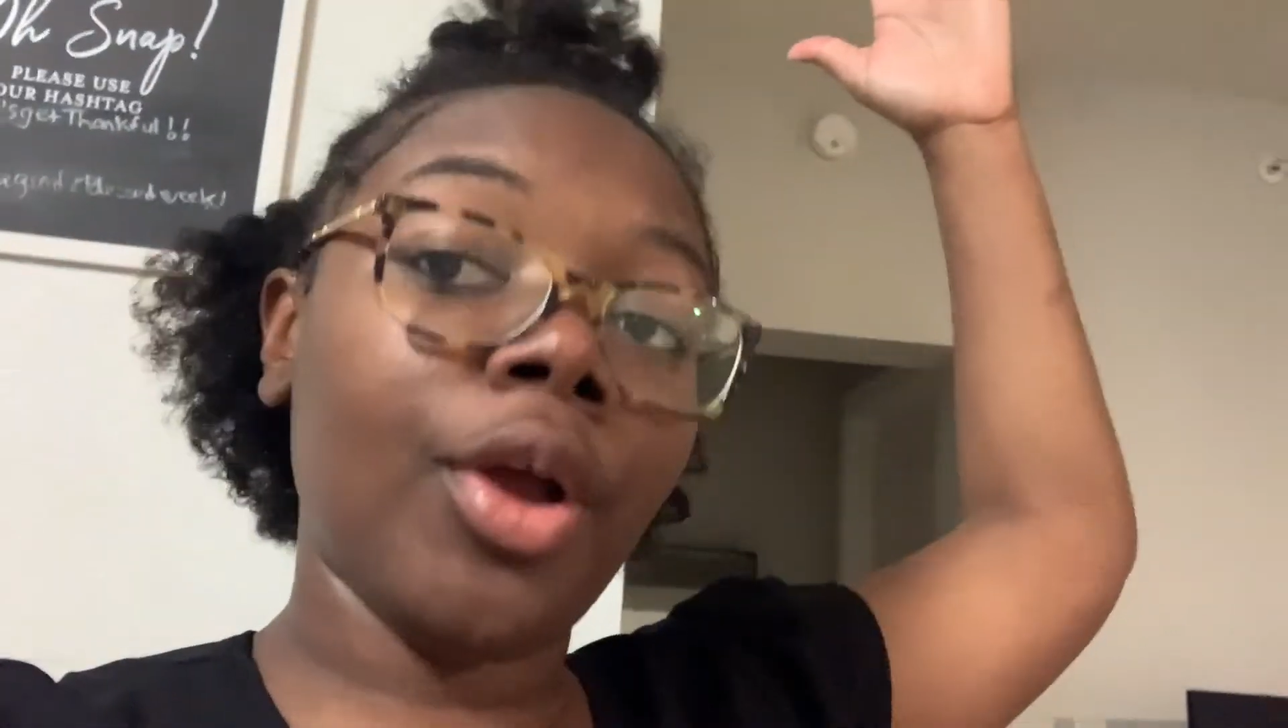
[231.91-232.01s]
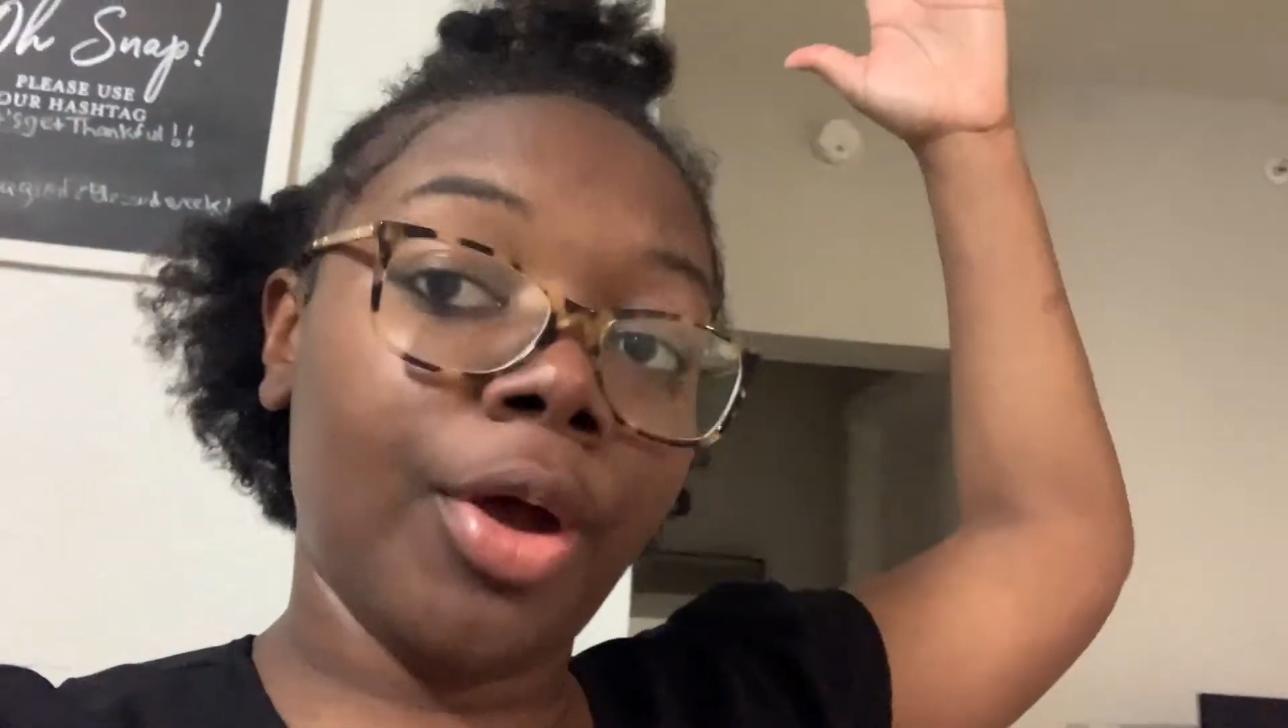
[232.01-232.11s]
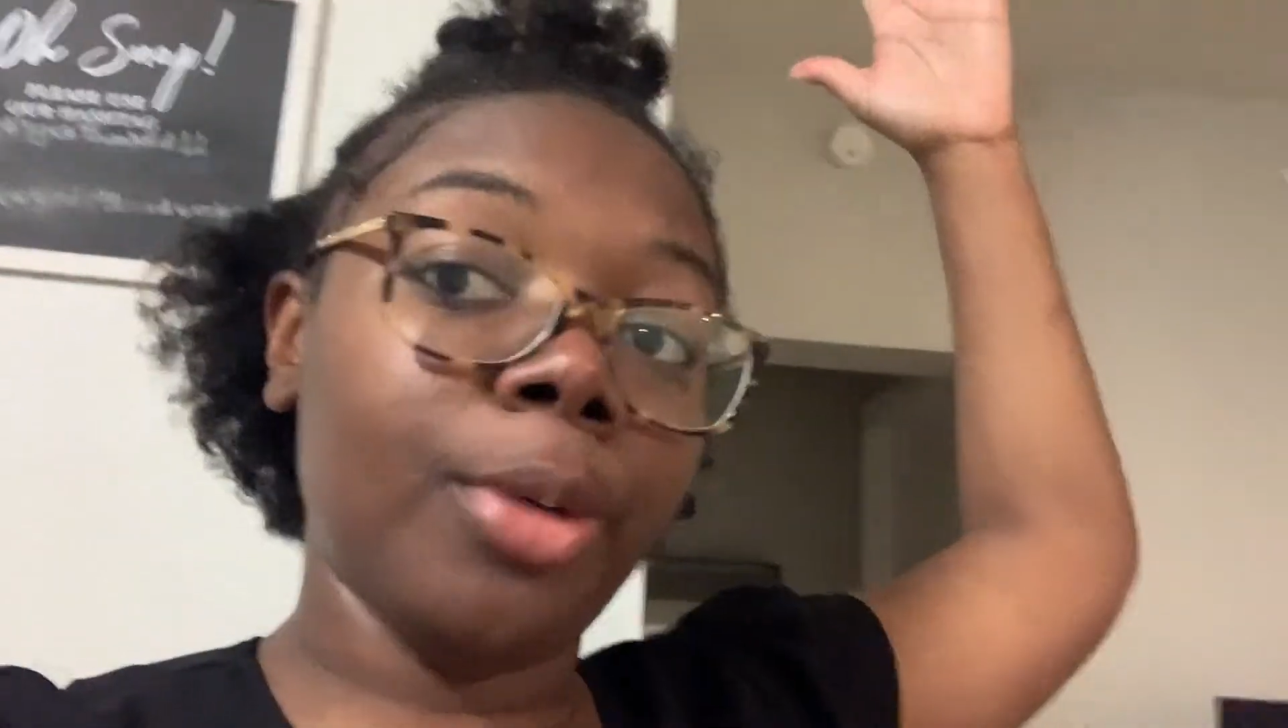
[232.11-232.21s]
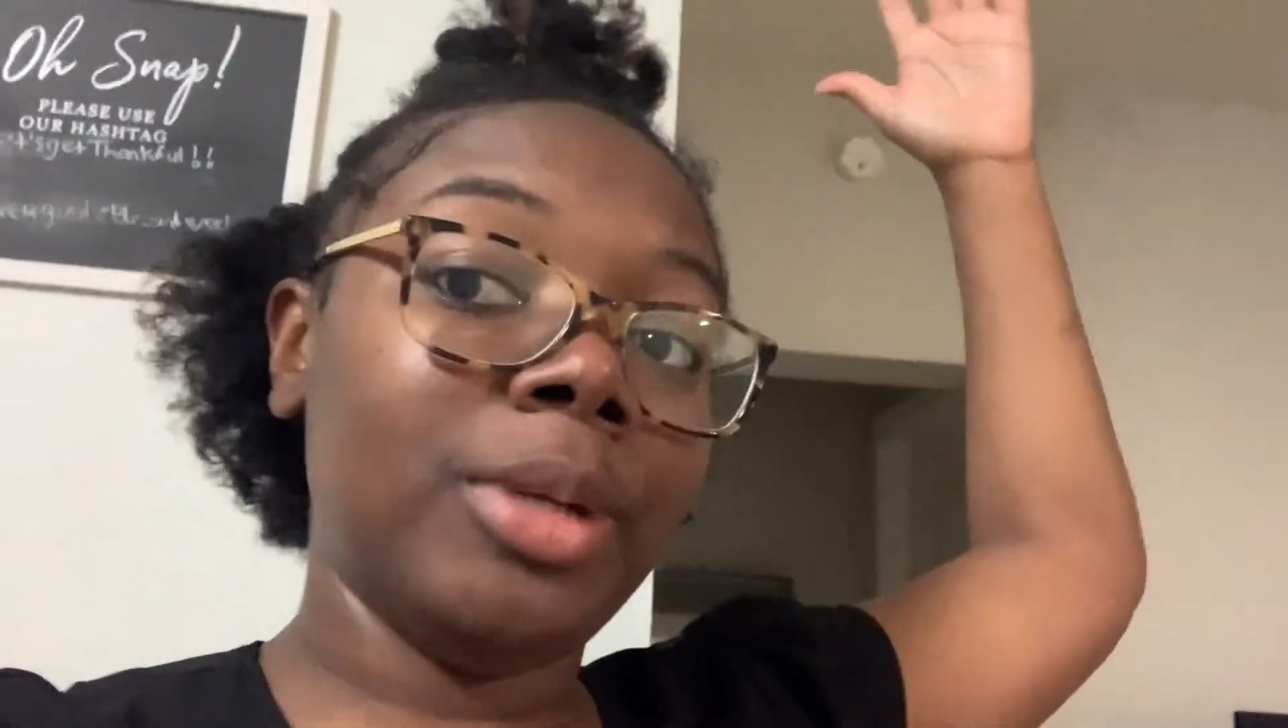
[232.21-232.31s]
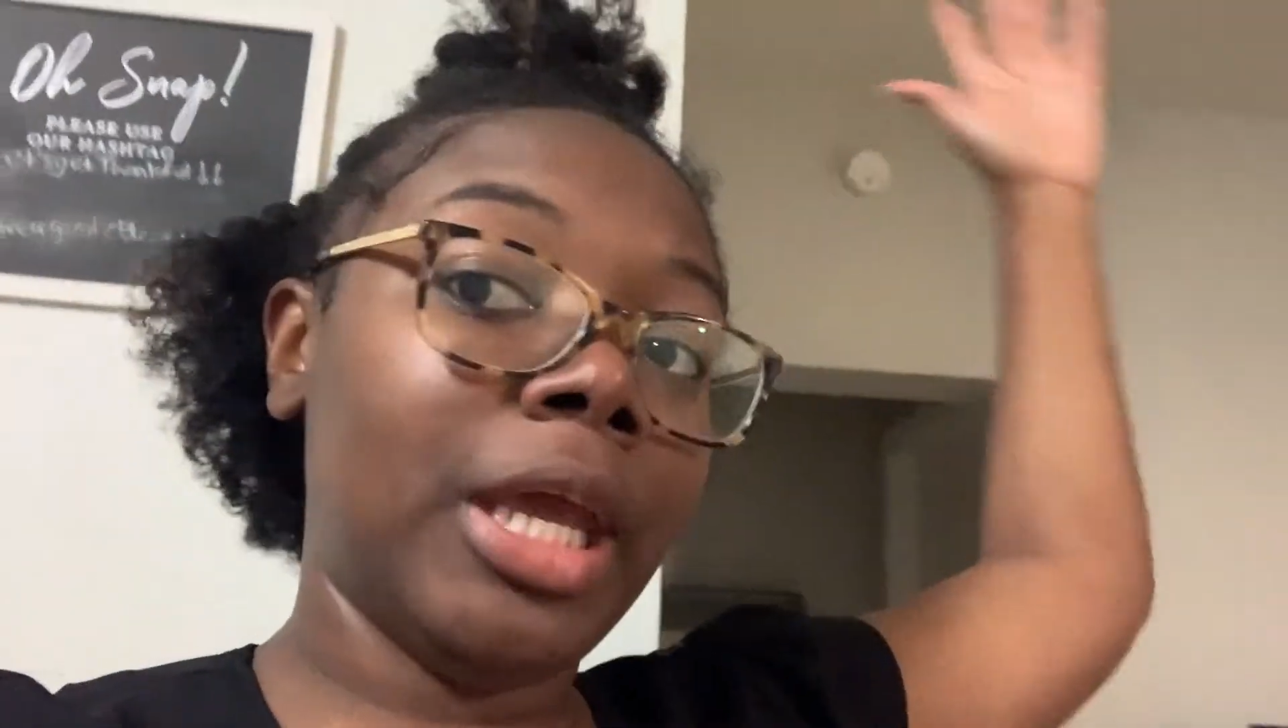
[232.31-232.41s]

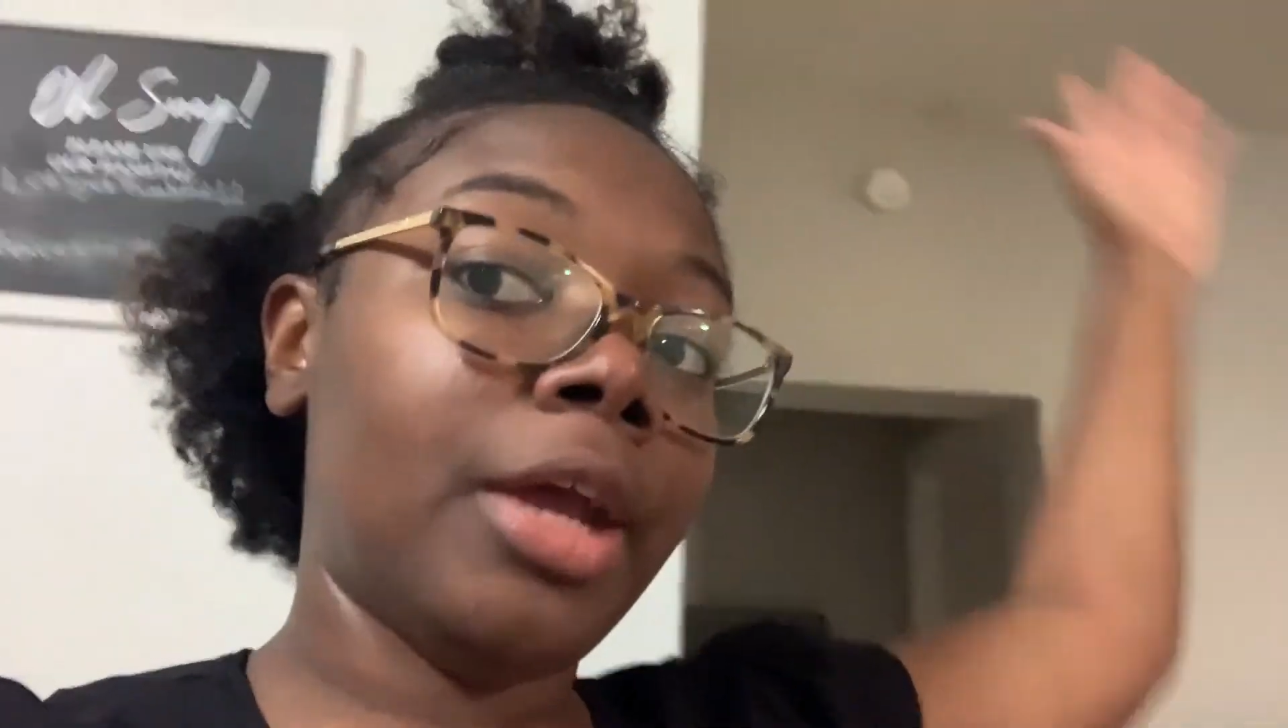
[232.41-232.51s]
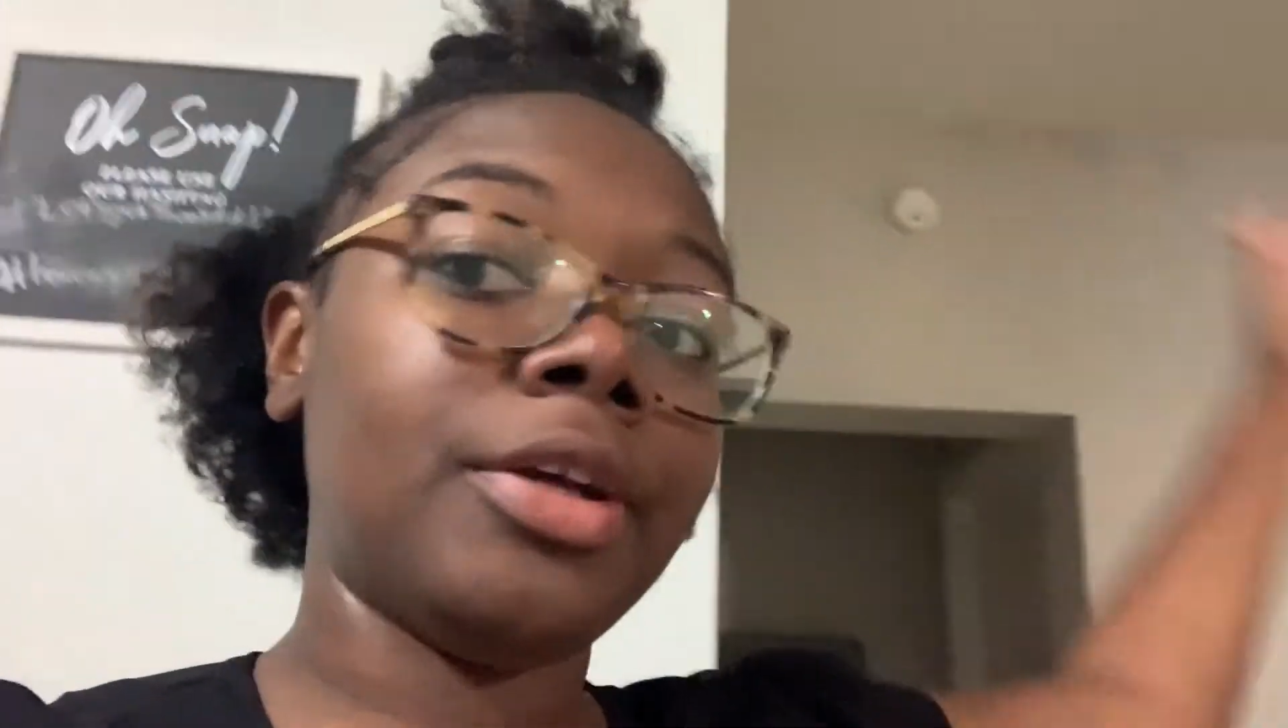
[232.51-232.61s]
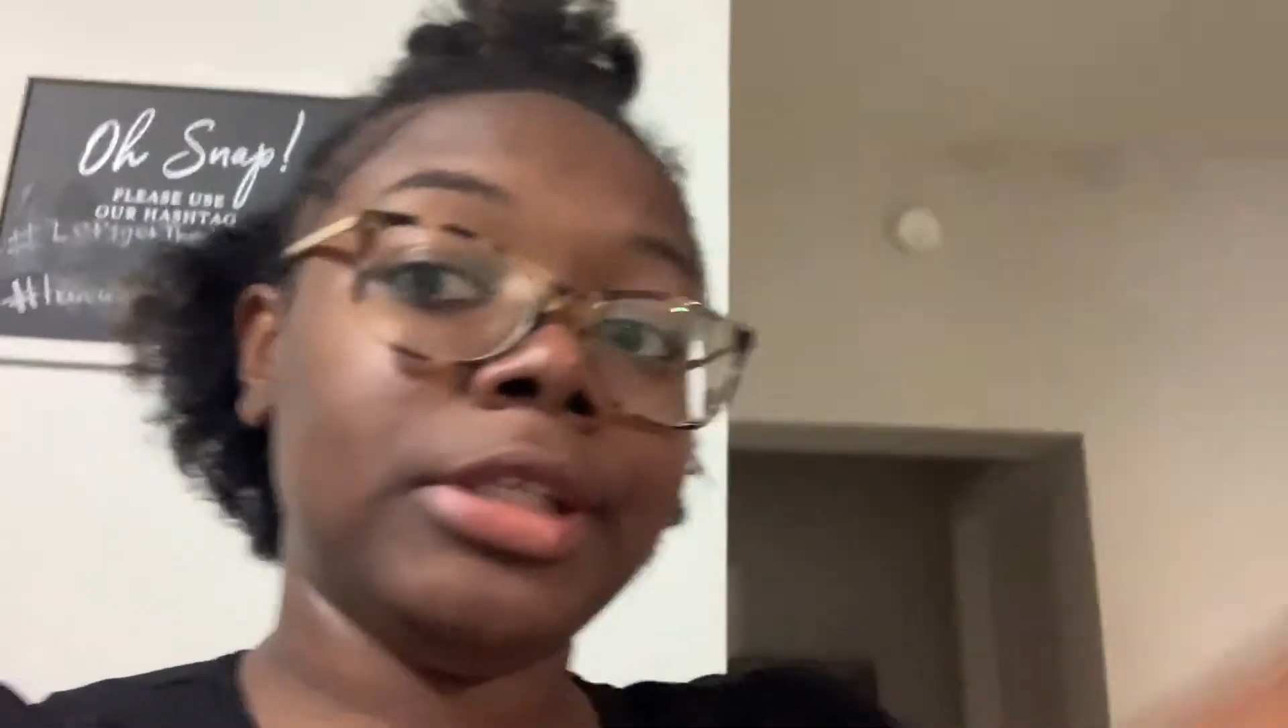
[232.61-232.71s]
up, down.